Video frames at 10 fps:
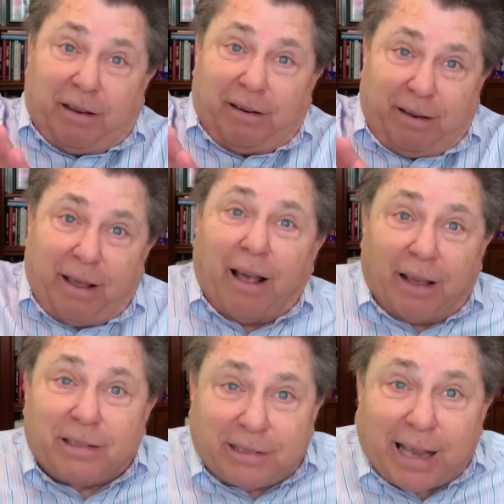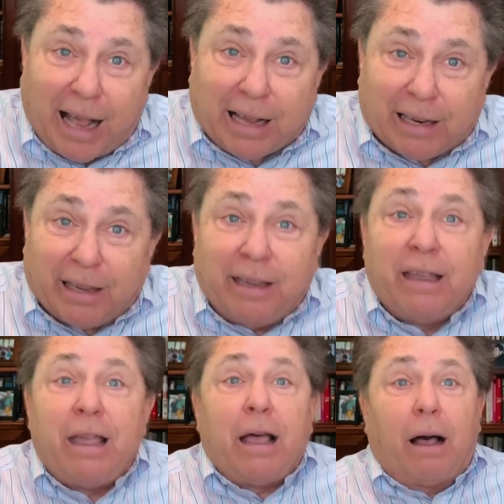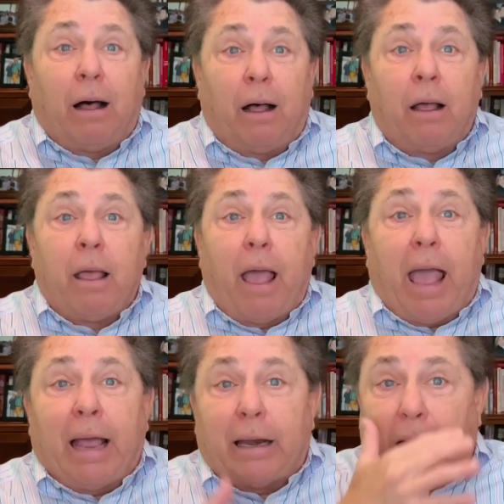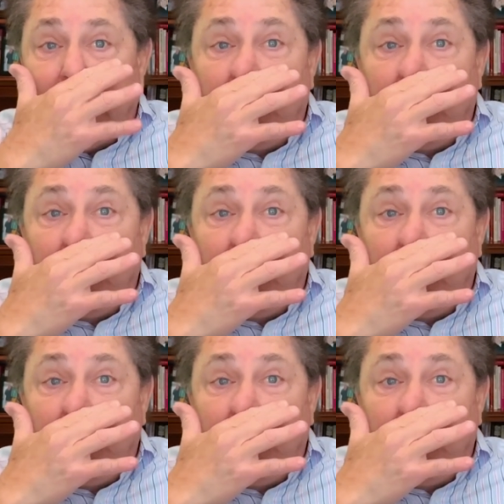Yeah, exactly. And